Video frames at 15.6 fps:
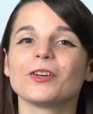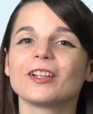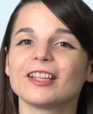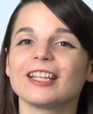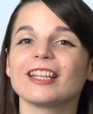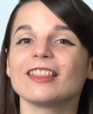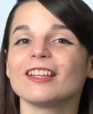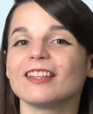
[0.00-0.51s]

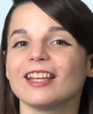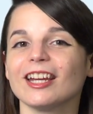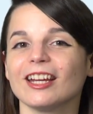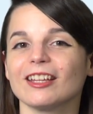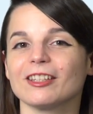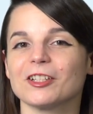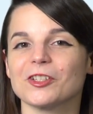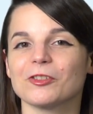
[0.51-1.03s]
click the link
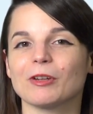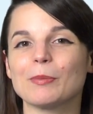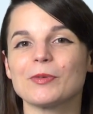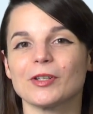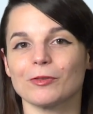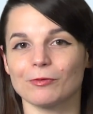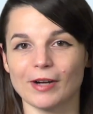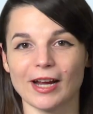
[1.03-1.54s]
in the
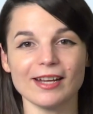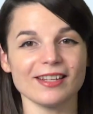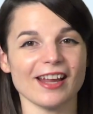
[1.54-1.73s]
description right